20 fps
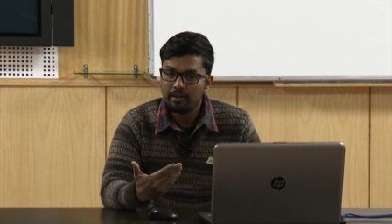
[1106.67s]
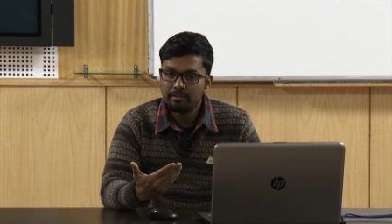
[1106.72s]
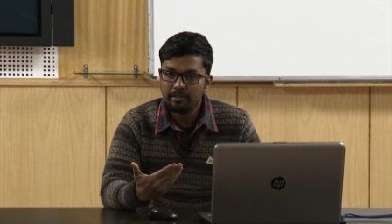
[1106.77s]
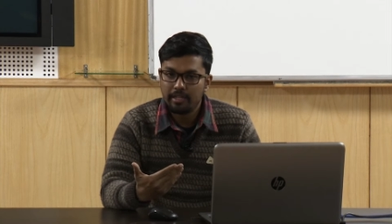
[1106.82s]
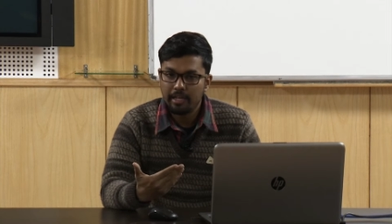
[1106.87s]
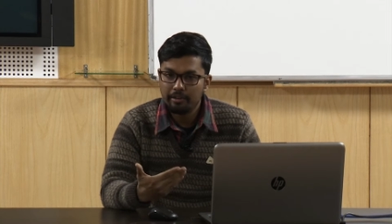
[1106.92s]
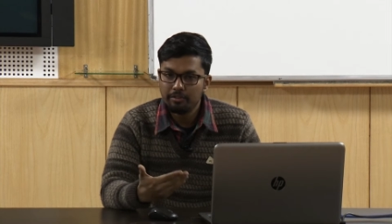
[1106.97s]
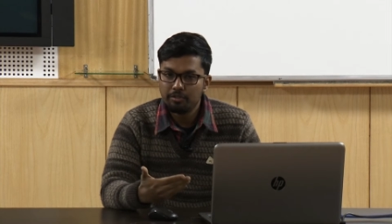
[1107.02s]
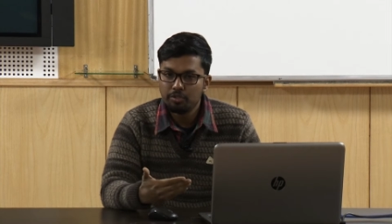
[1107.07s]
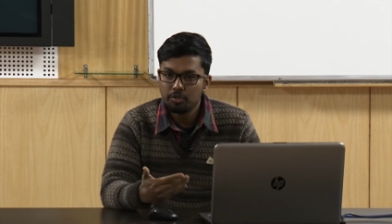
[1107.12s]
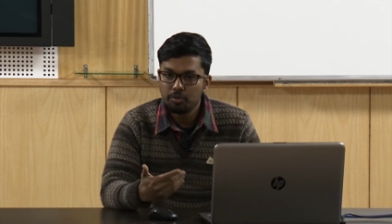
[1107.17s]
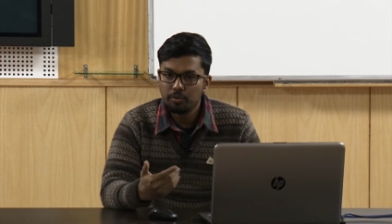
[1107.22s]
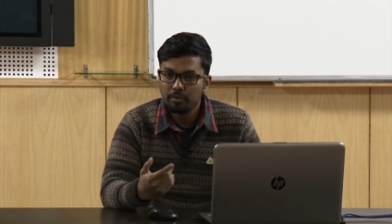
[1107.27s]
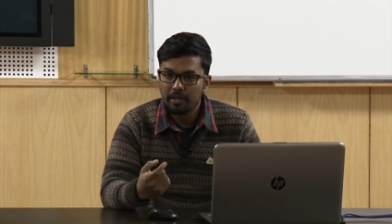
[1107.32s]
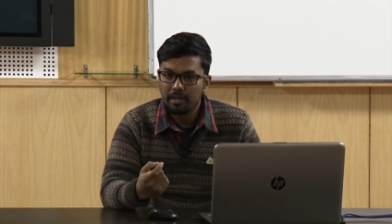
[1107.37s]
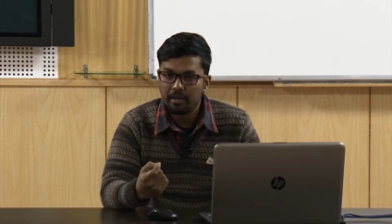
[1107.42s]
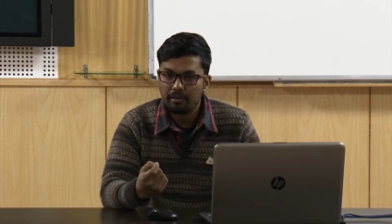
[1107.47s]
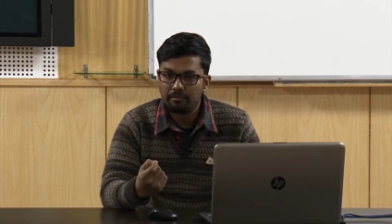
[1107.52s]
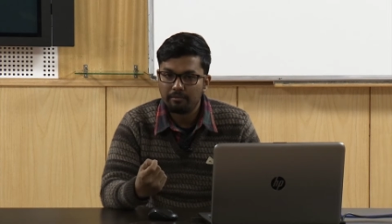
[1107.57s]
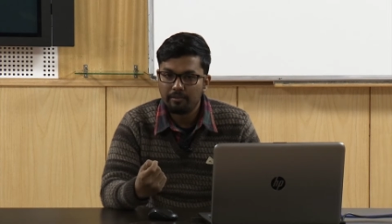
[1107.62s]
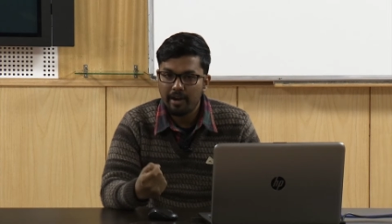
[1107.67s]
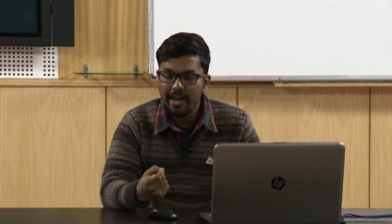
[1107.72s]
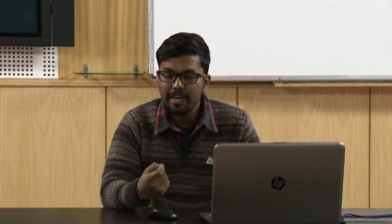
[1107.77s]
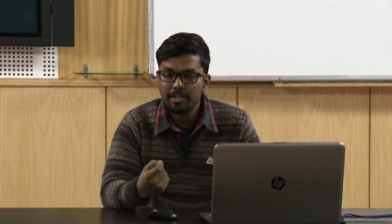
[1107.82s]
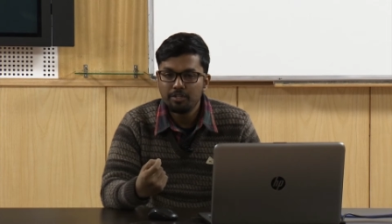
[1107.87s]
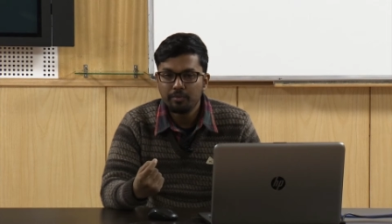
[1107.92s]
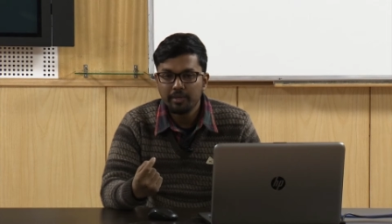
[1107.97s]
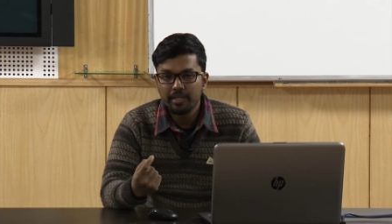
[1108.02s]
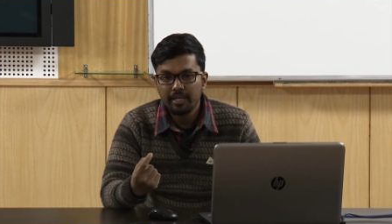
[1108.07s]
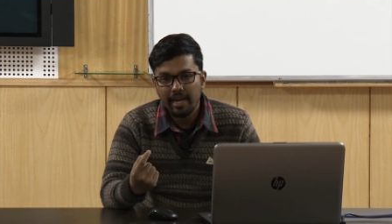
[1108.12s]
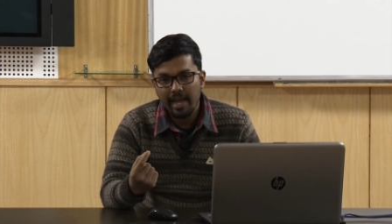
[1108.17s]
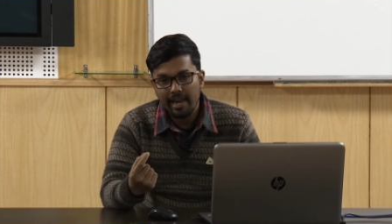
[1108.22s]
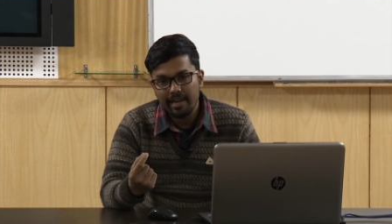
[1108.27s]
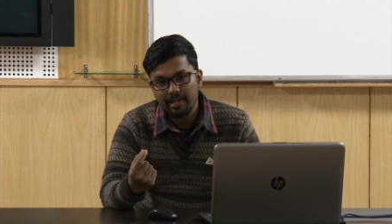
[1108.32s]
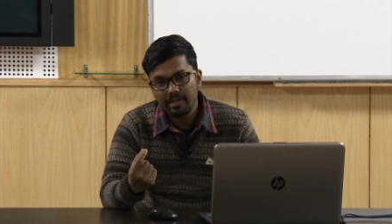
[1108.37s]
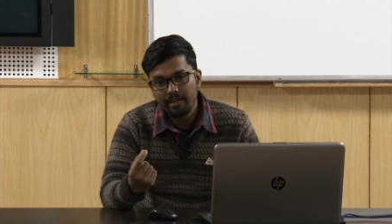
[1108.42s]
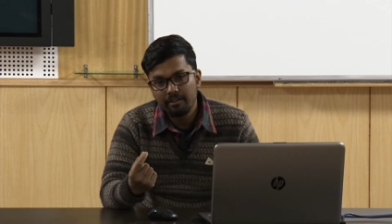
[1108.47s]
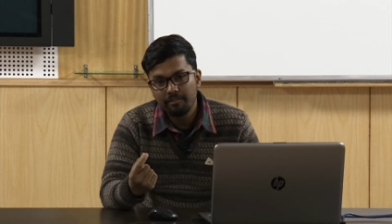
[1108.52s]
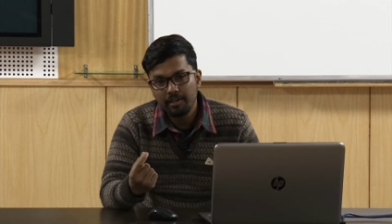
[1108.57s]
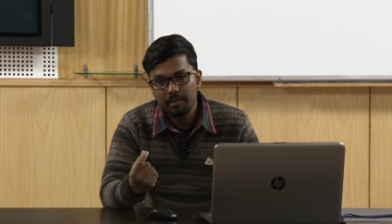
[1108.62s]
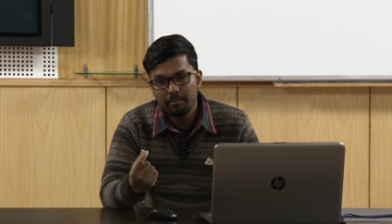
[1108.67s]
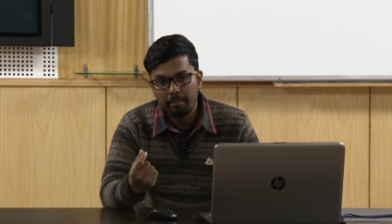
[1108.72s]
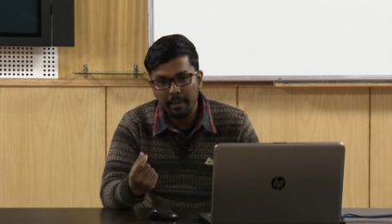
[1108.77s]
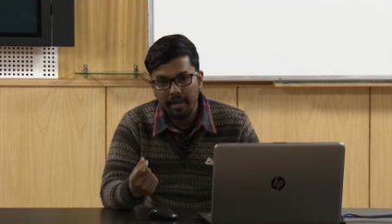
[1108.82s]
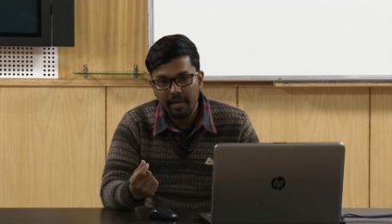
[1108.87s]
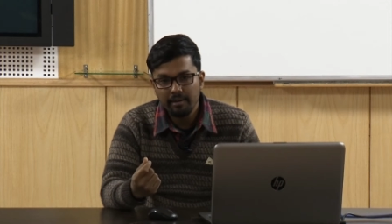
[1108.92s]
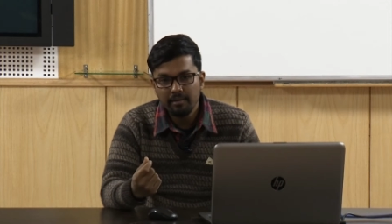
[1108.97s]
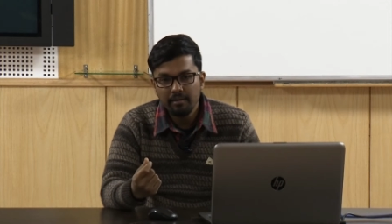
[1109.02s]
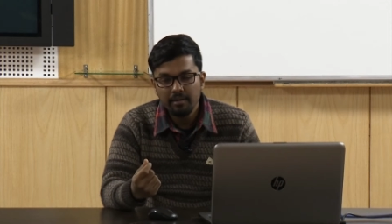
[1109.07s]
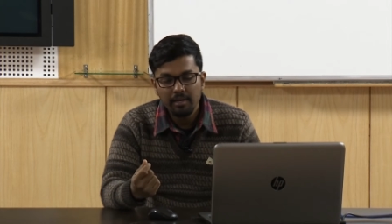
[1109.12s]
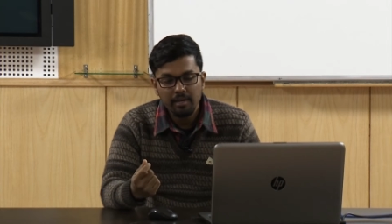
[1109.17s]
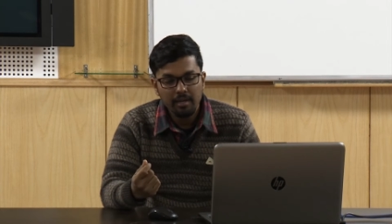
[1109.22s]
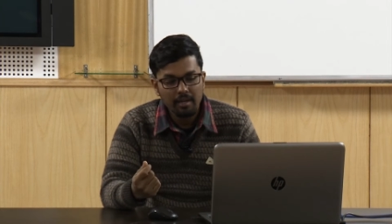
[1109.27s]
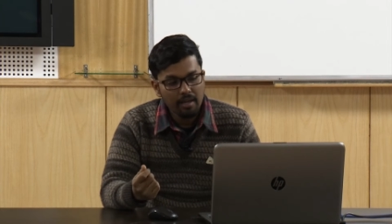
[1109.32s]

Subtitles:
they used to write with a calligraphic pen